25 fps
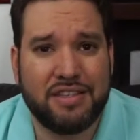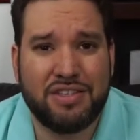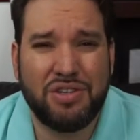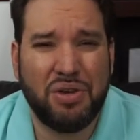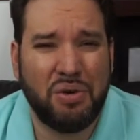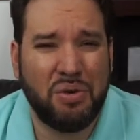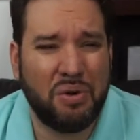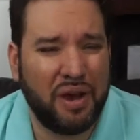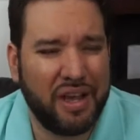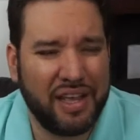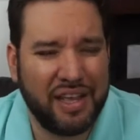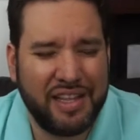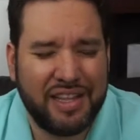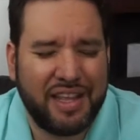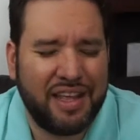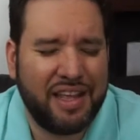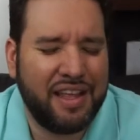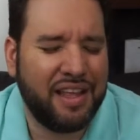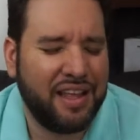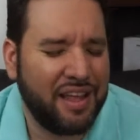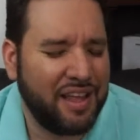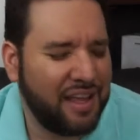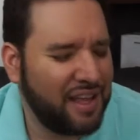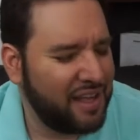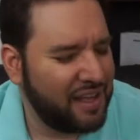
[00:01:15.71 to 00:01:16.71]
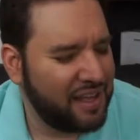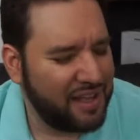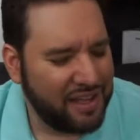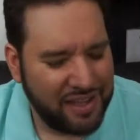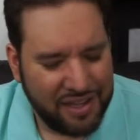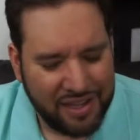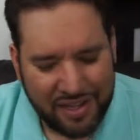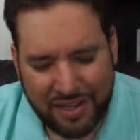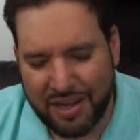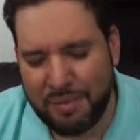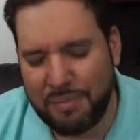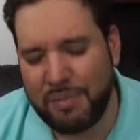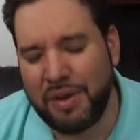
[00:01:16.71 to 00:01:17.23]
So,
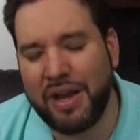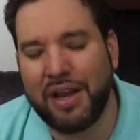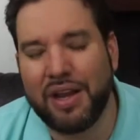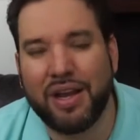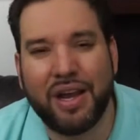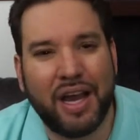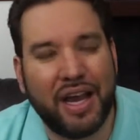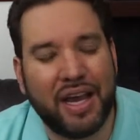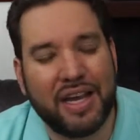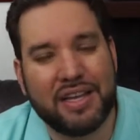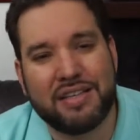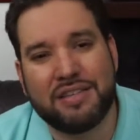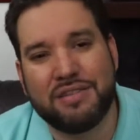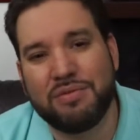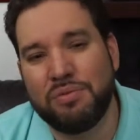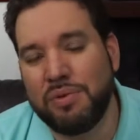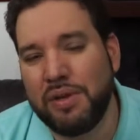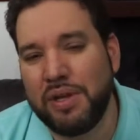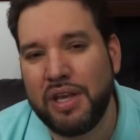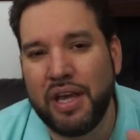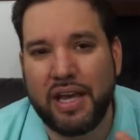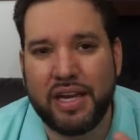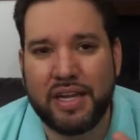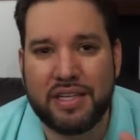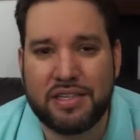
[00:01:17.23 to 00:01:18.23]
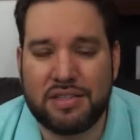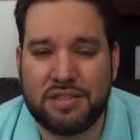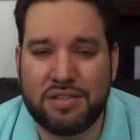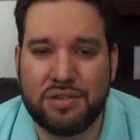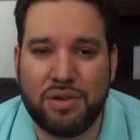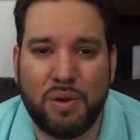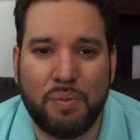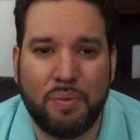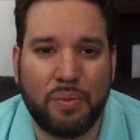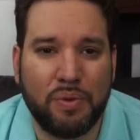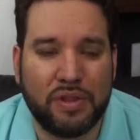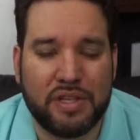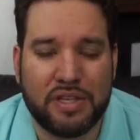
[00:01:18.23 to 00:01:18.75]
come on guys, we gotta
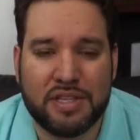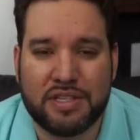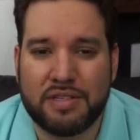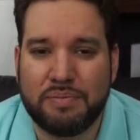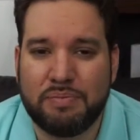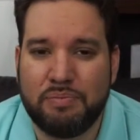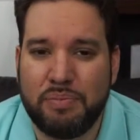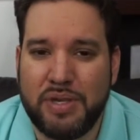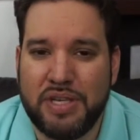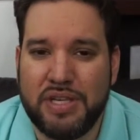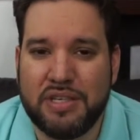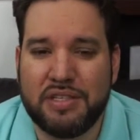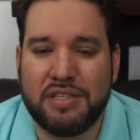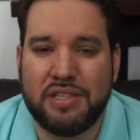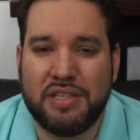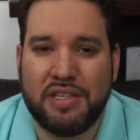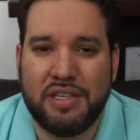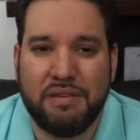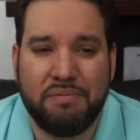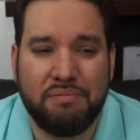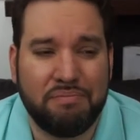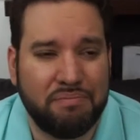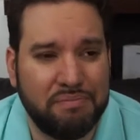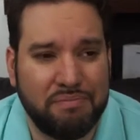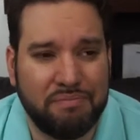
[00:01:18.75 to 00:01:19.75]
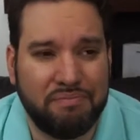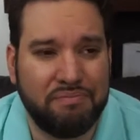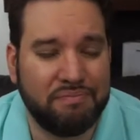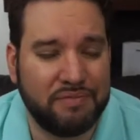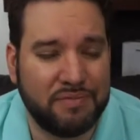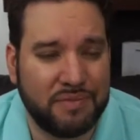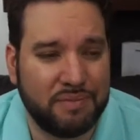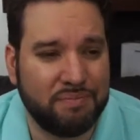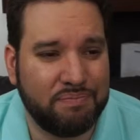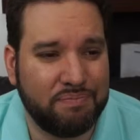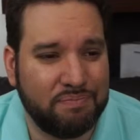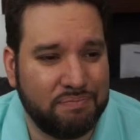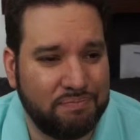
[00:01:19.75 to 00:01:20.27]
stop with this P C
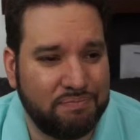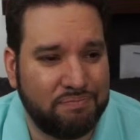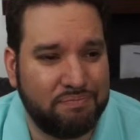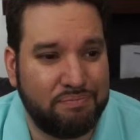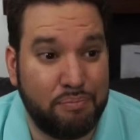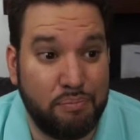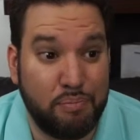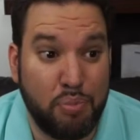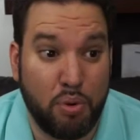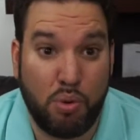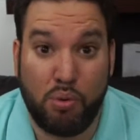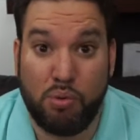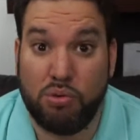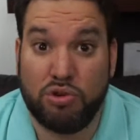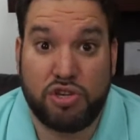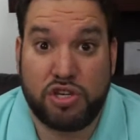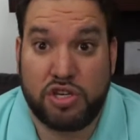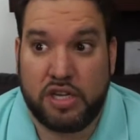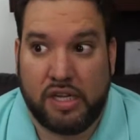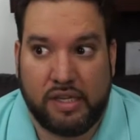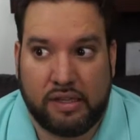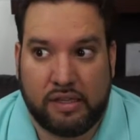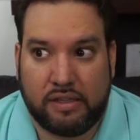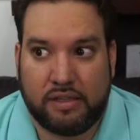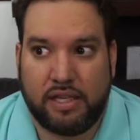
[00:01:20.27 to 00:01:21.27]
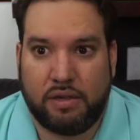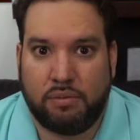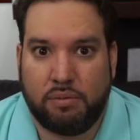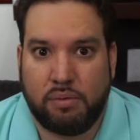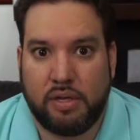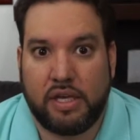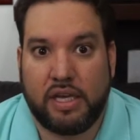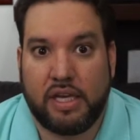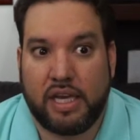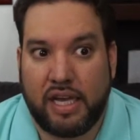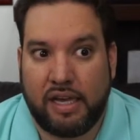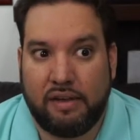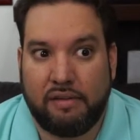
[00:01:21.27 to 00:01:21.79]
bullshit that we
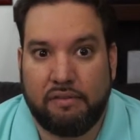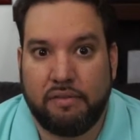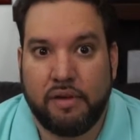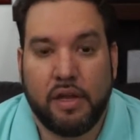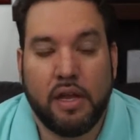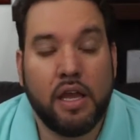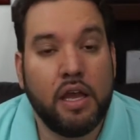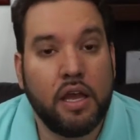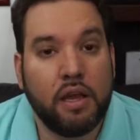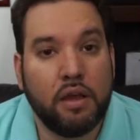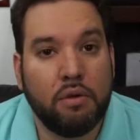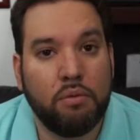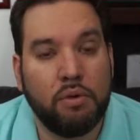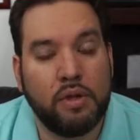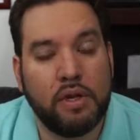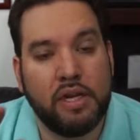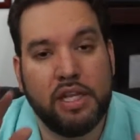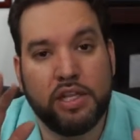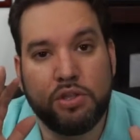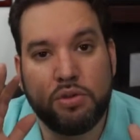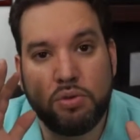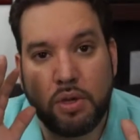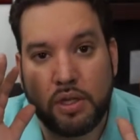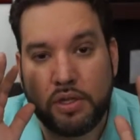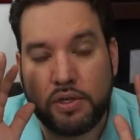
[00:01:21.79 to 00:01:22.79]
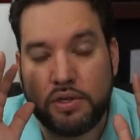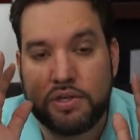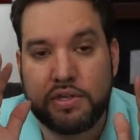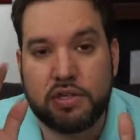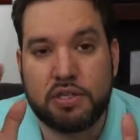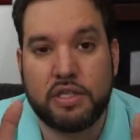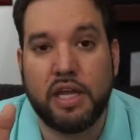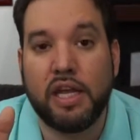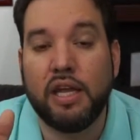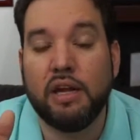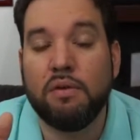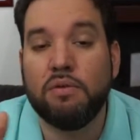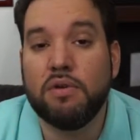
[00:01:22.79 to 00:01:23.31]
have. We need to
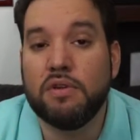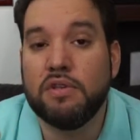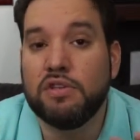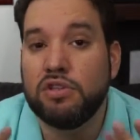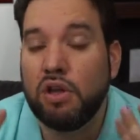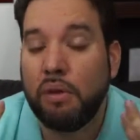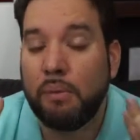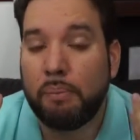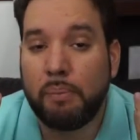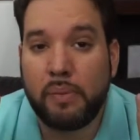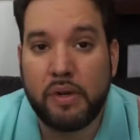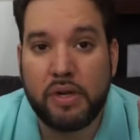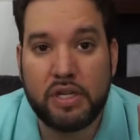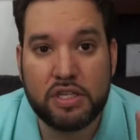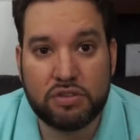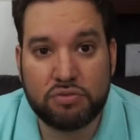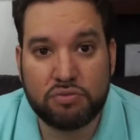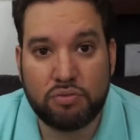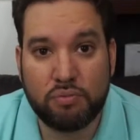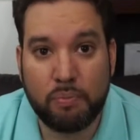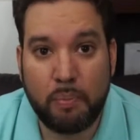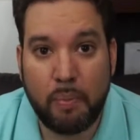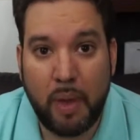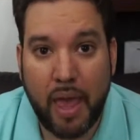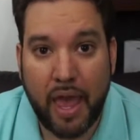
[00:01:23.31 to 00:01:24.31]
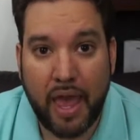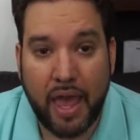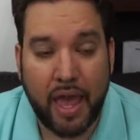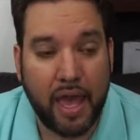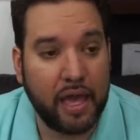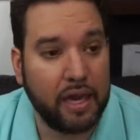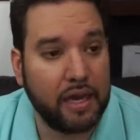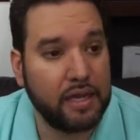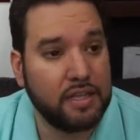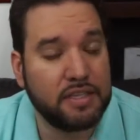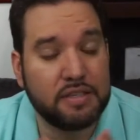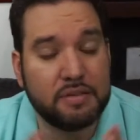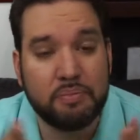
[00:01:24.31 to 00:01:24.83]
understand when something is
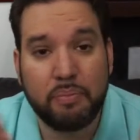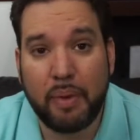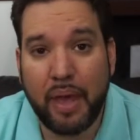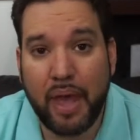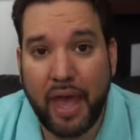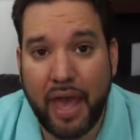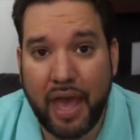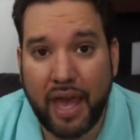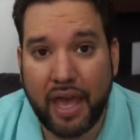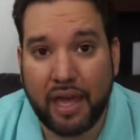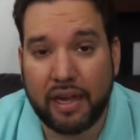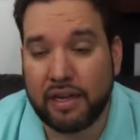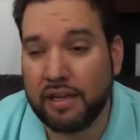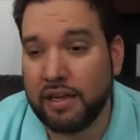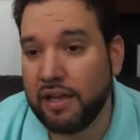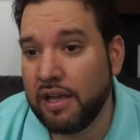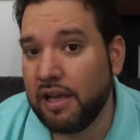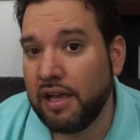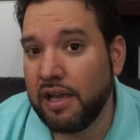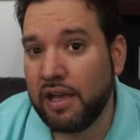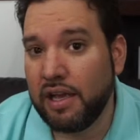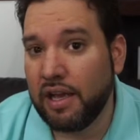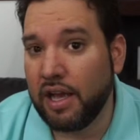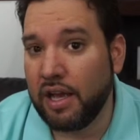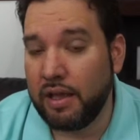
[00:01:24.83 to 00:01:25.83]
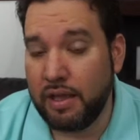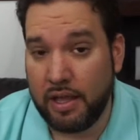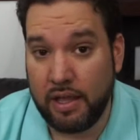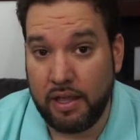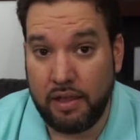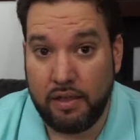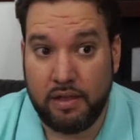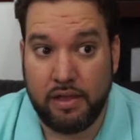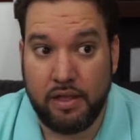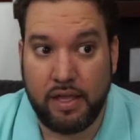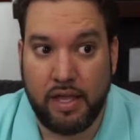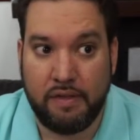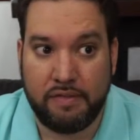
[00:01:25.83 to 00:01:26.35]
bad, it's bad.
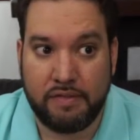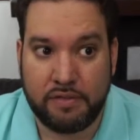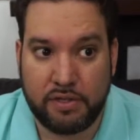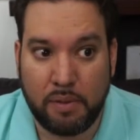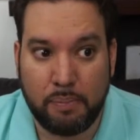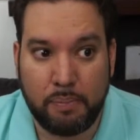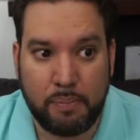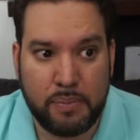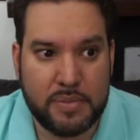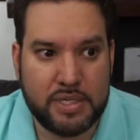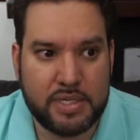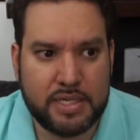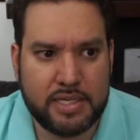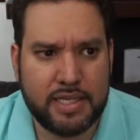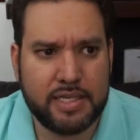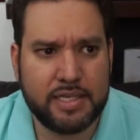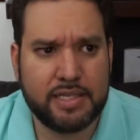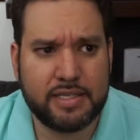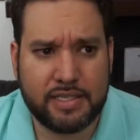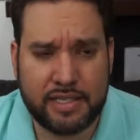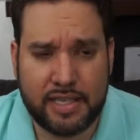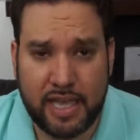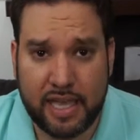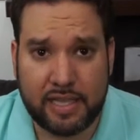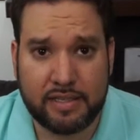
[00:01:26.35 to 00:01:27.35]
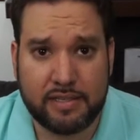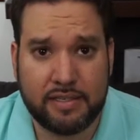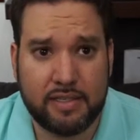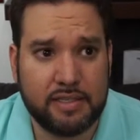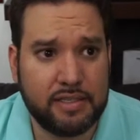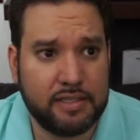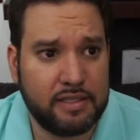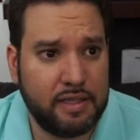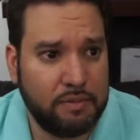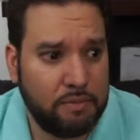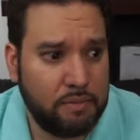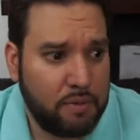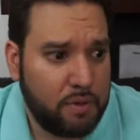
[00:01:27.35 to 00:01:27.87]
If something is
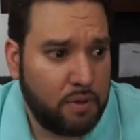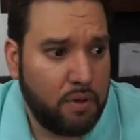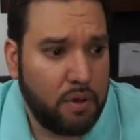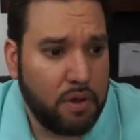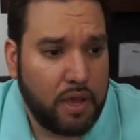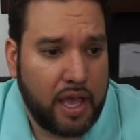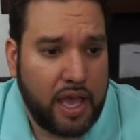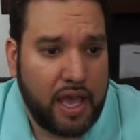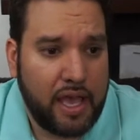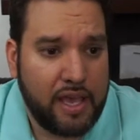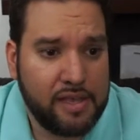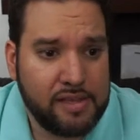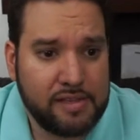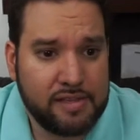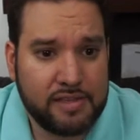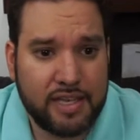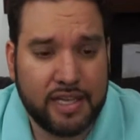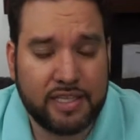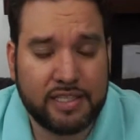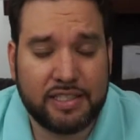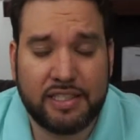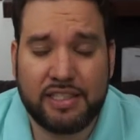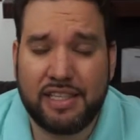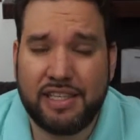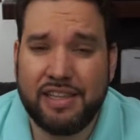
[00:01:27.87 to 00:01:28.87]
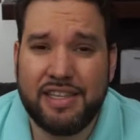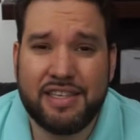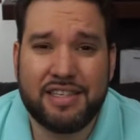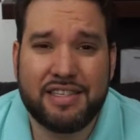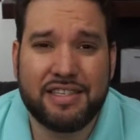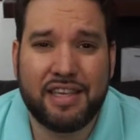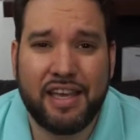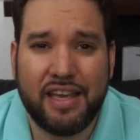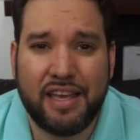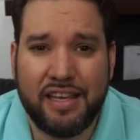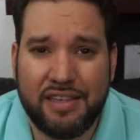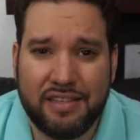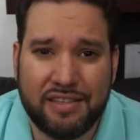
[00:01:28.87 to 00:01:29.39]
sexist, then we're okay, it's sexist in this
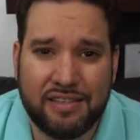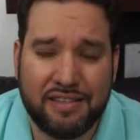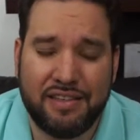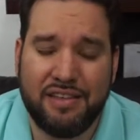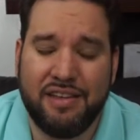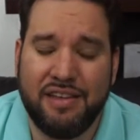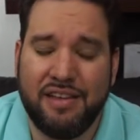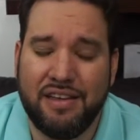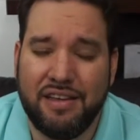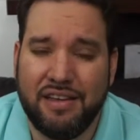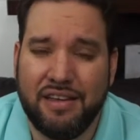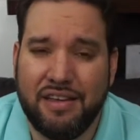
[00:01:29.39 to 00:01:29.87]
case.